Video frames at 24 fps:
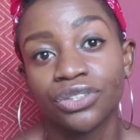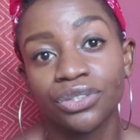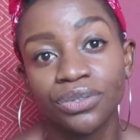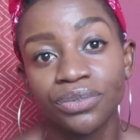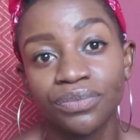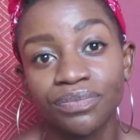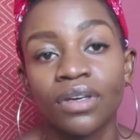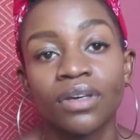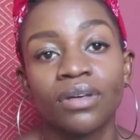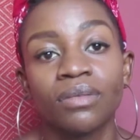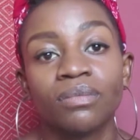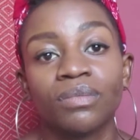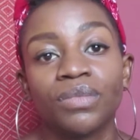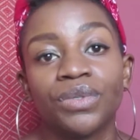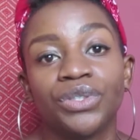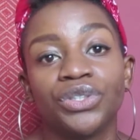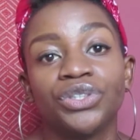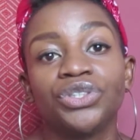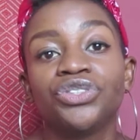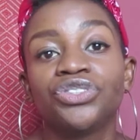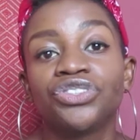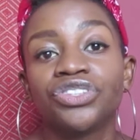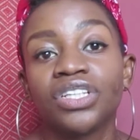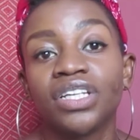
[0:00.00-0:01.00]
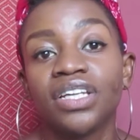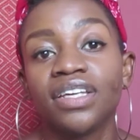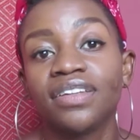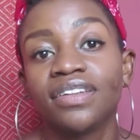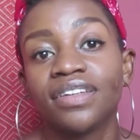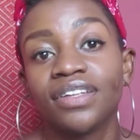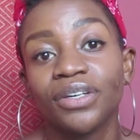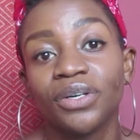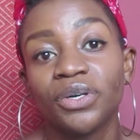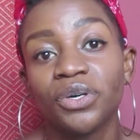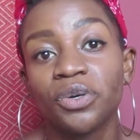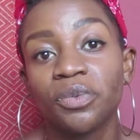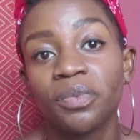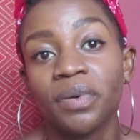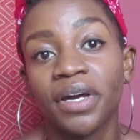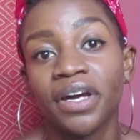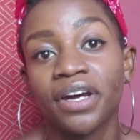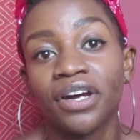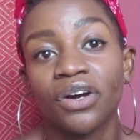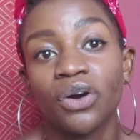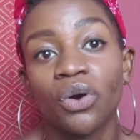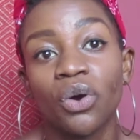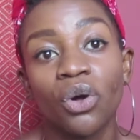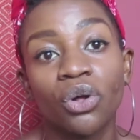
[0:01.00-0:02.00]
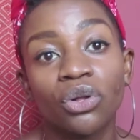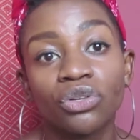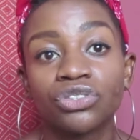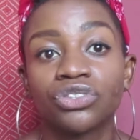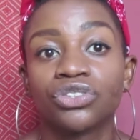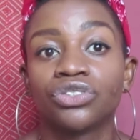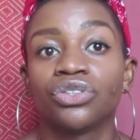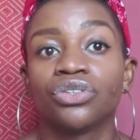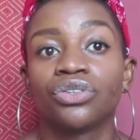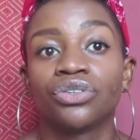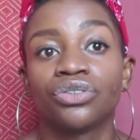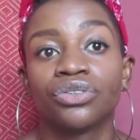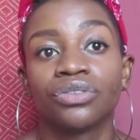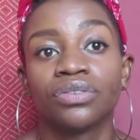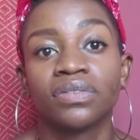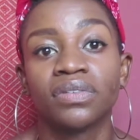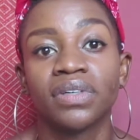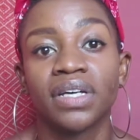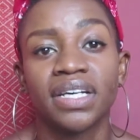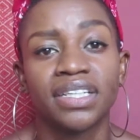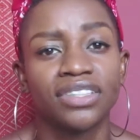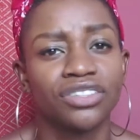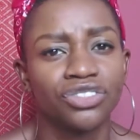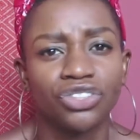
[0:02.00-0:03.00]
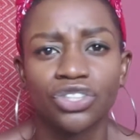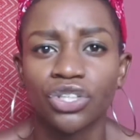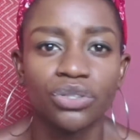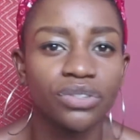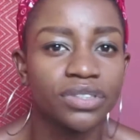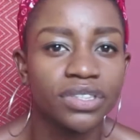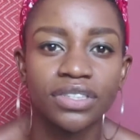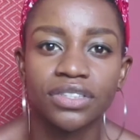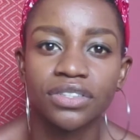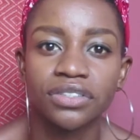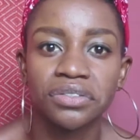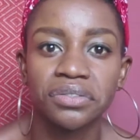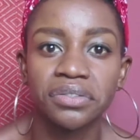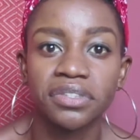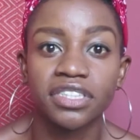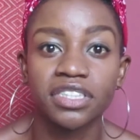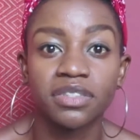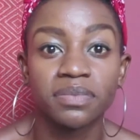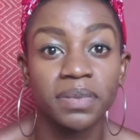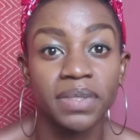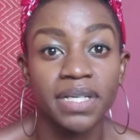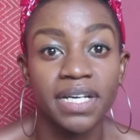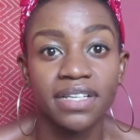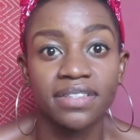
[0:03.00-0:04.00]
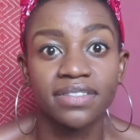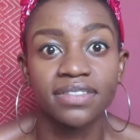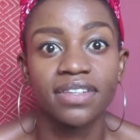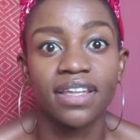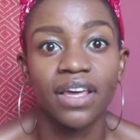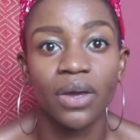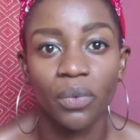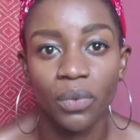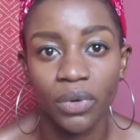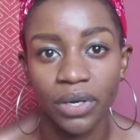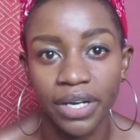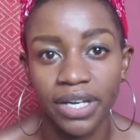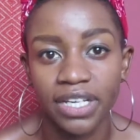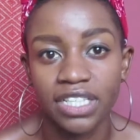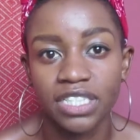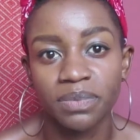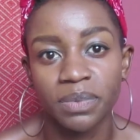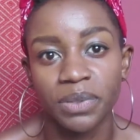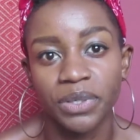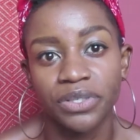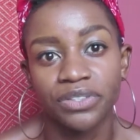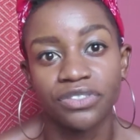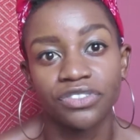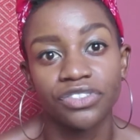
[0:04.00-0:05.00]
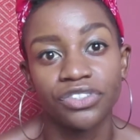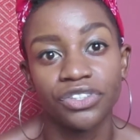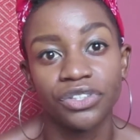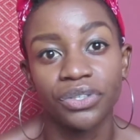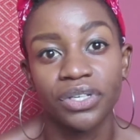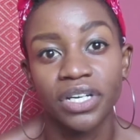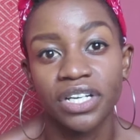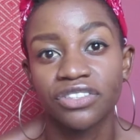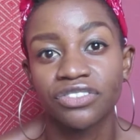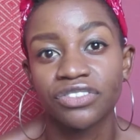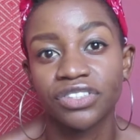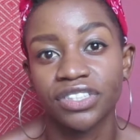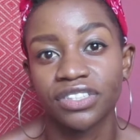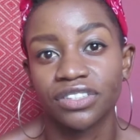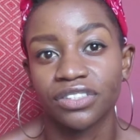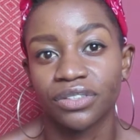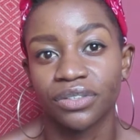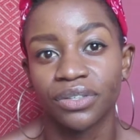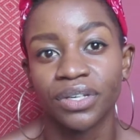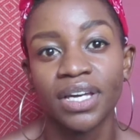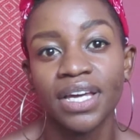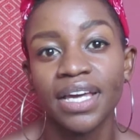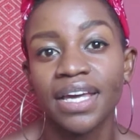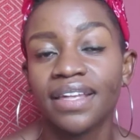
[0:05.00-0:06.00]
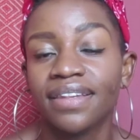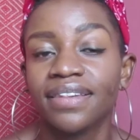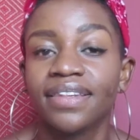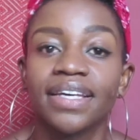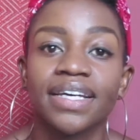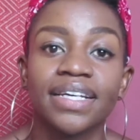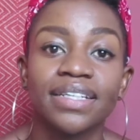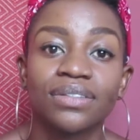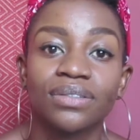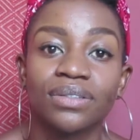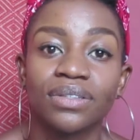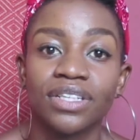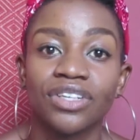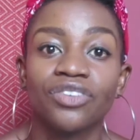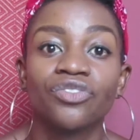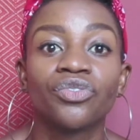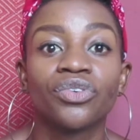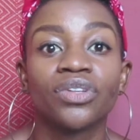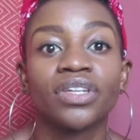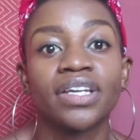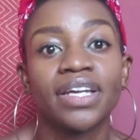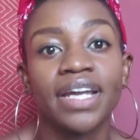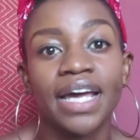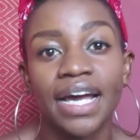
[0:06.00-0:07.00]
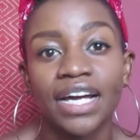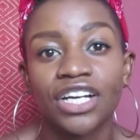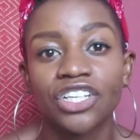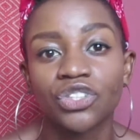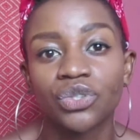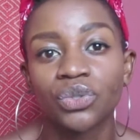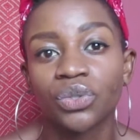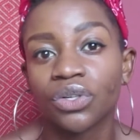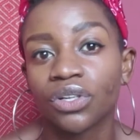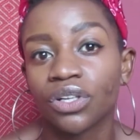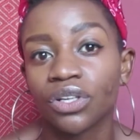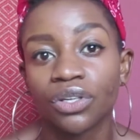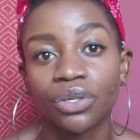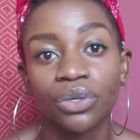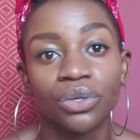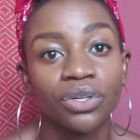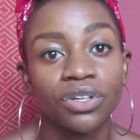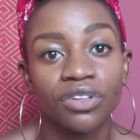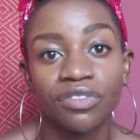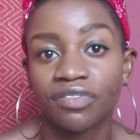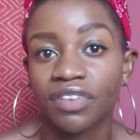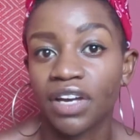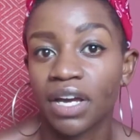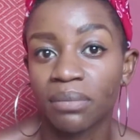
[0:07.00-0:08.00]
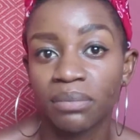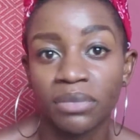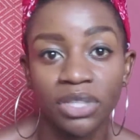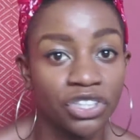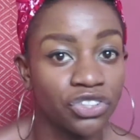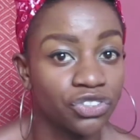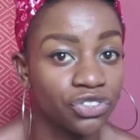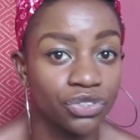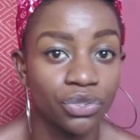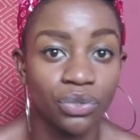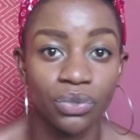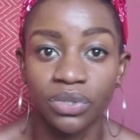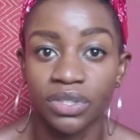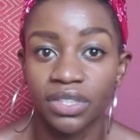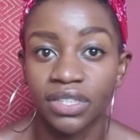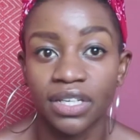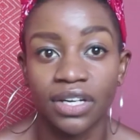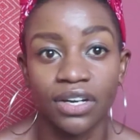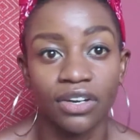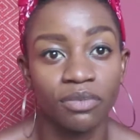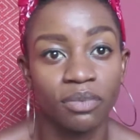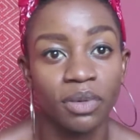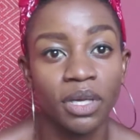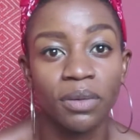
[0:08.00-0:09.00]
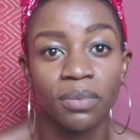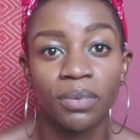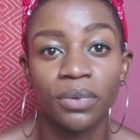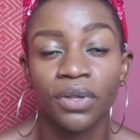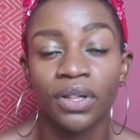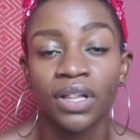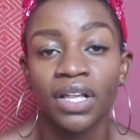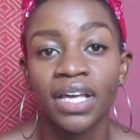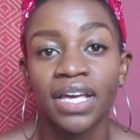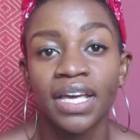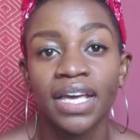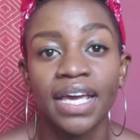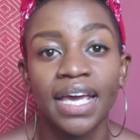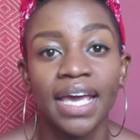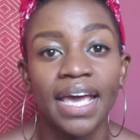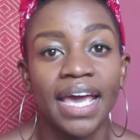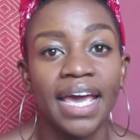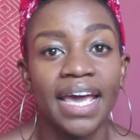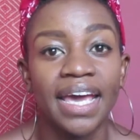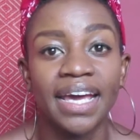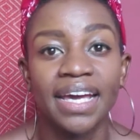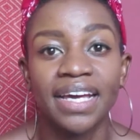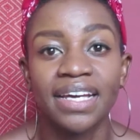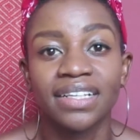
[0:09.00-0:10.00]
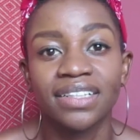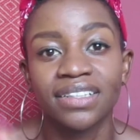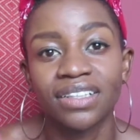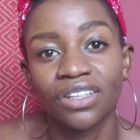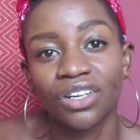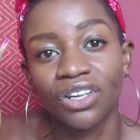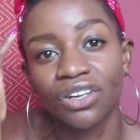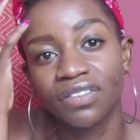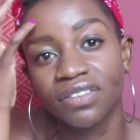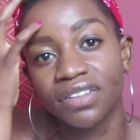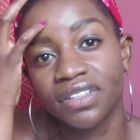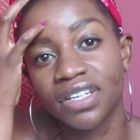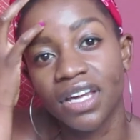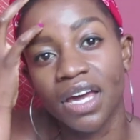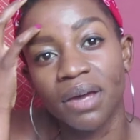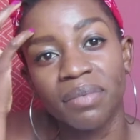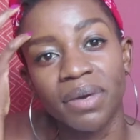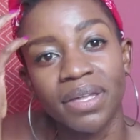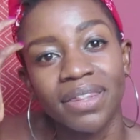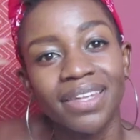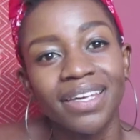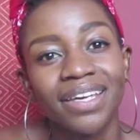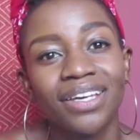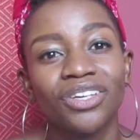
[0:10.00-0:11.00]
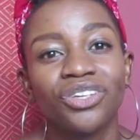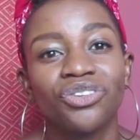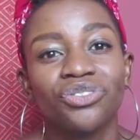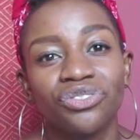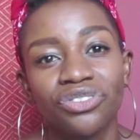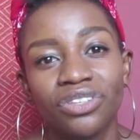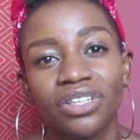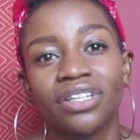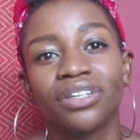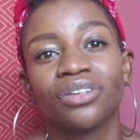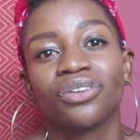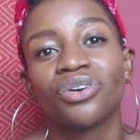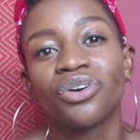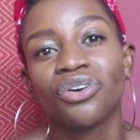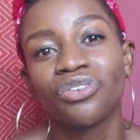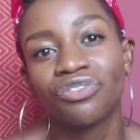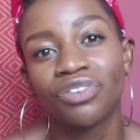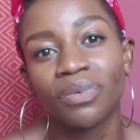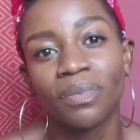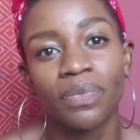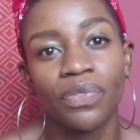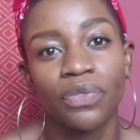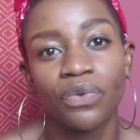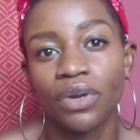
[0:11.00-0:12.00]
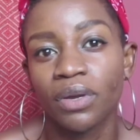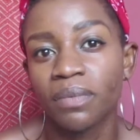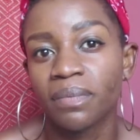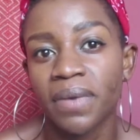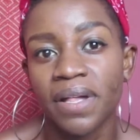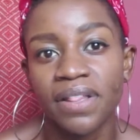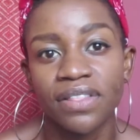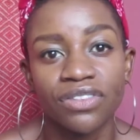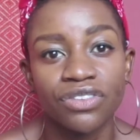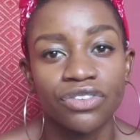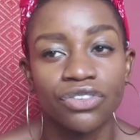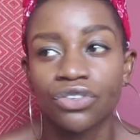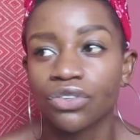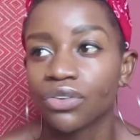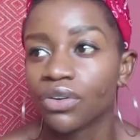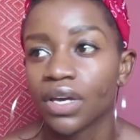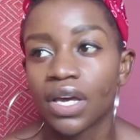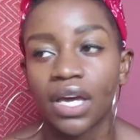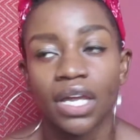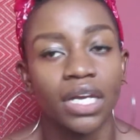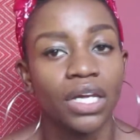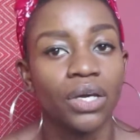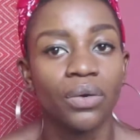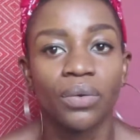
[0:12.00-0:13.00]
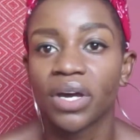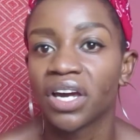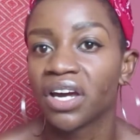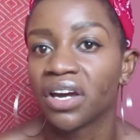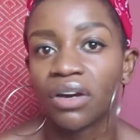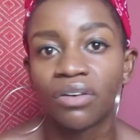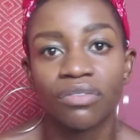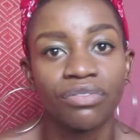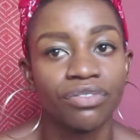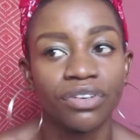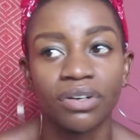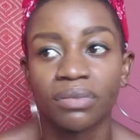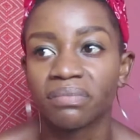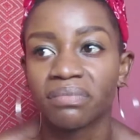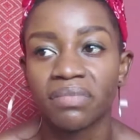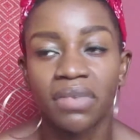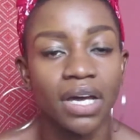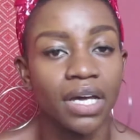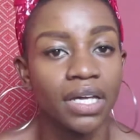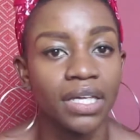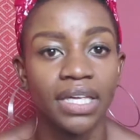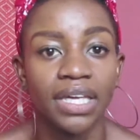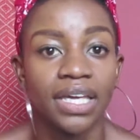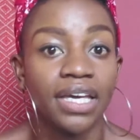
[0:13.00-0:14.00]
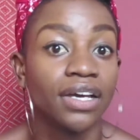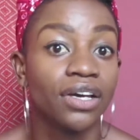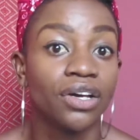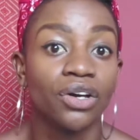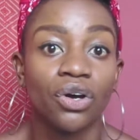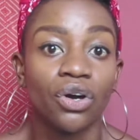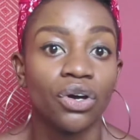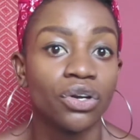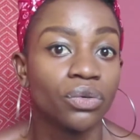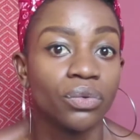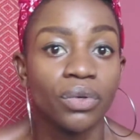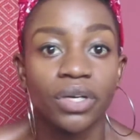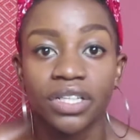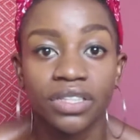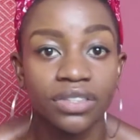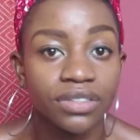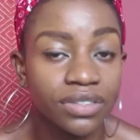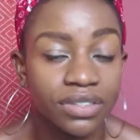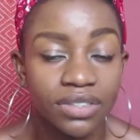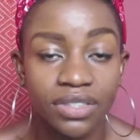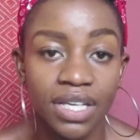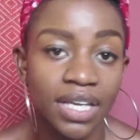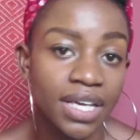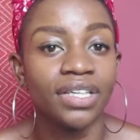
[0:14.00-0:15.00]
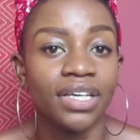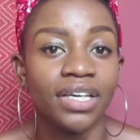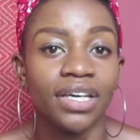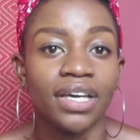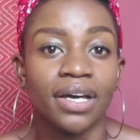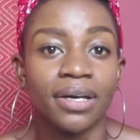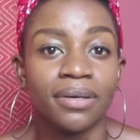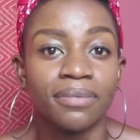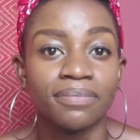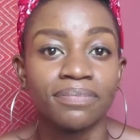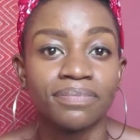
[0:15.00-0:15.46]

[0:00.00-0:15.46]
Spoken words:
too. But usually the au pair also has chosen to do this because they want to experience a new country. So they get to live with an actual local family, just ordinary people. And a lot of the time, I think usually it'll go from 3 months to anywhere from a year onwards. The